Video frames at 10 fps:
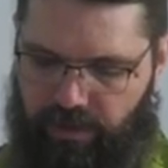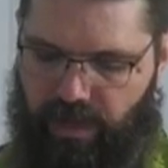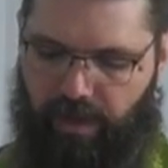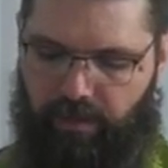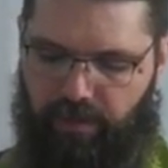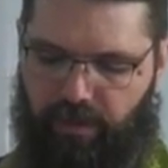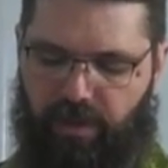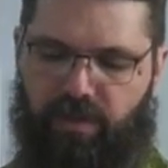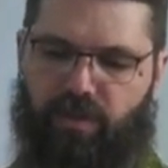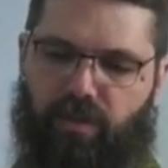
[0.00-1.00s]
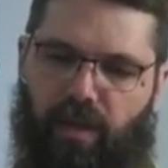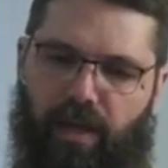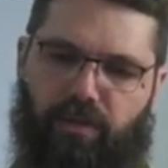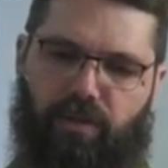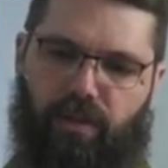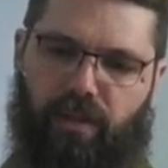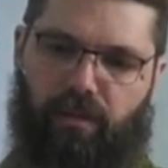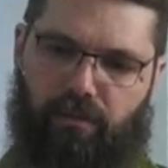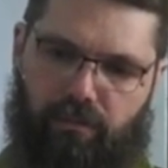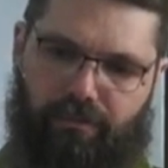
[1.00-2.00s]
Sabbath is actually
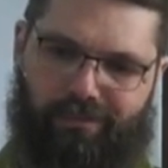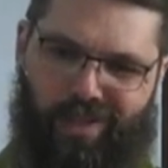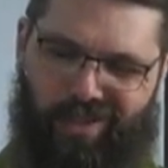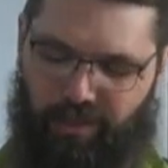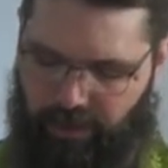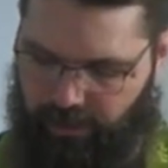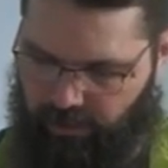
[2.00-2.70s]
punished by a